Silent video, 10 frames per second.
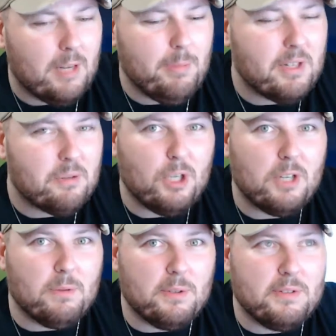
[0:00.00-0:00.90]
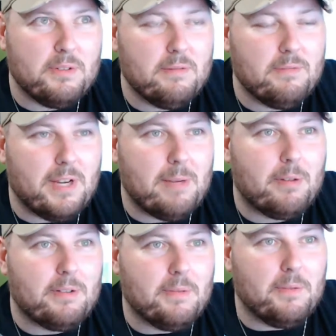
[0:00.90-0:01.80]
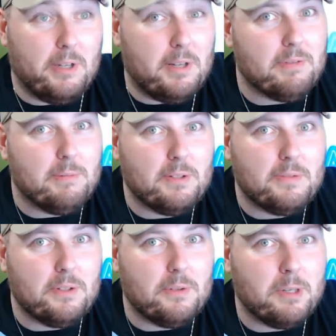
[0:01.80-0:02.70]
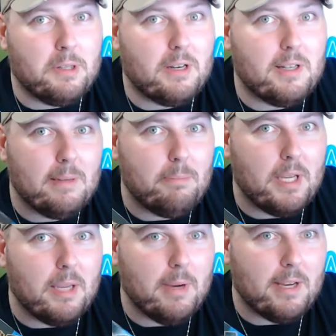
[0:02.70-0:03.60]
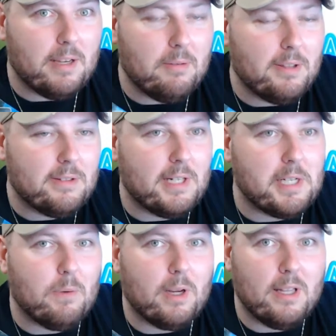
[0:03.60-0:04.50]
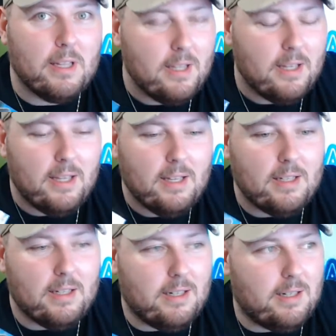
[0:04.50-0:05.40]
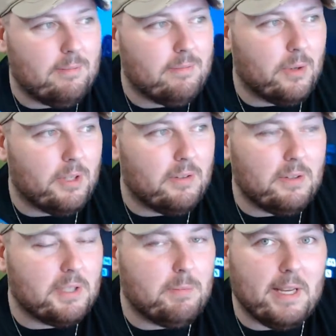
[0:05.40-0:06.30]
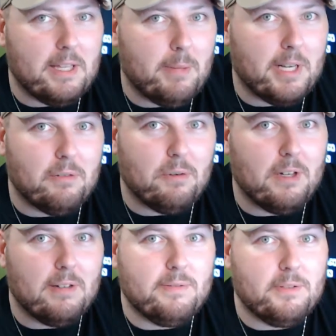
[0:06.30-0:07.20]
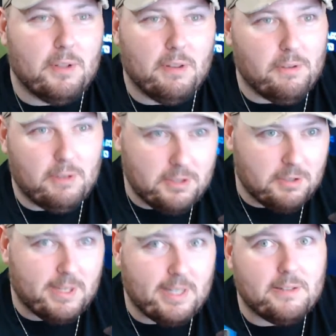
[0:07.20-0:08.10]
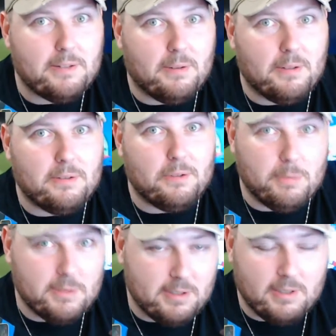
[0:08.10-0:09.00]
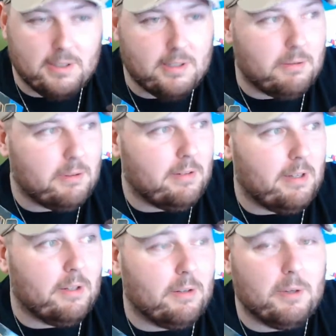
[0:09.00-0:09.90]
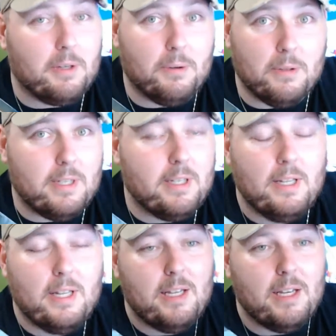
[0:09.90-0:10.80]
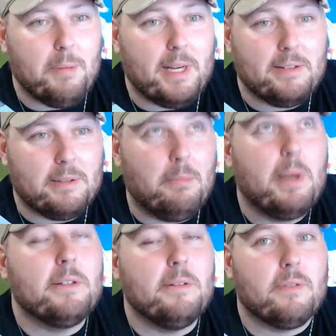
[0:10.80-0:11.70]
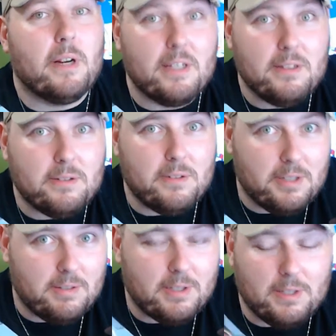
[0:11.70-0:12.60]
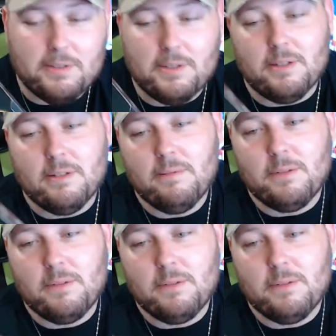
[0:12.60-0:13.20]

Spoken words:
And Mega Drive was famous, if not infamous, for doing a lot of that piggybacking with its hardware, where you'd expand the Mega Drive to the 32X or the Super CD or whatever the hell you want to call it, and make some massive Frankenstein of a console.